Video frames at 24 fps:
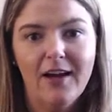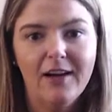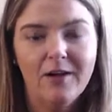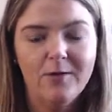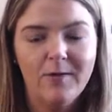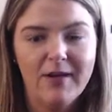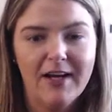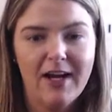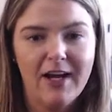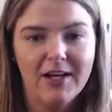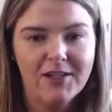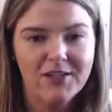oh my
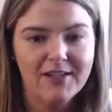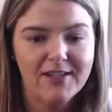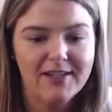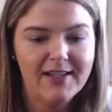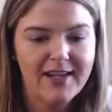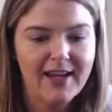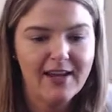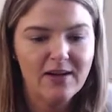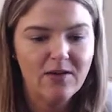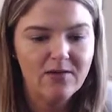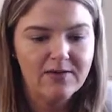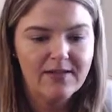gosh, this
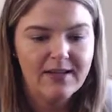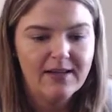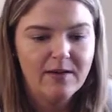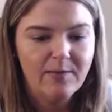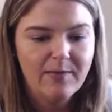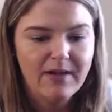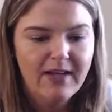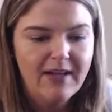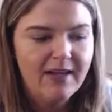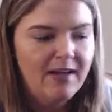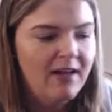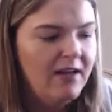candle is going to
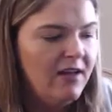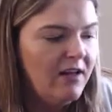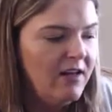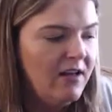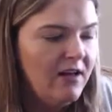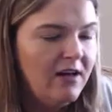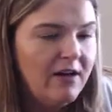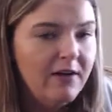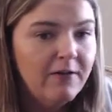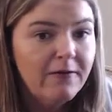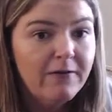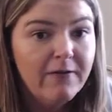be
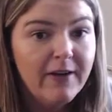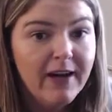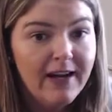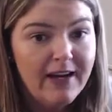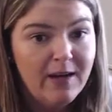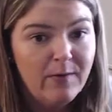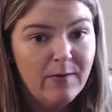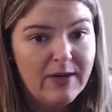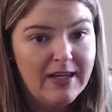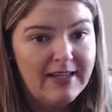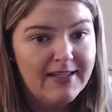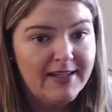freaking
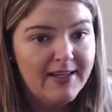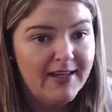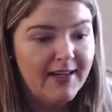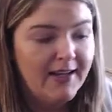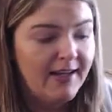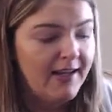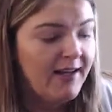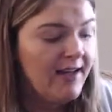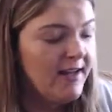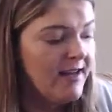amazing.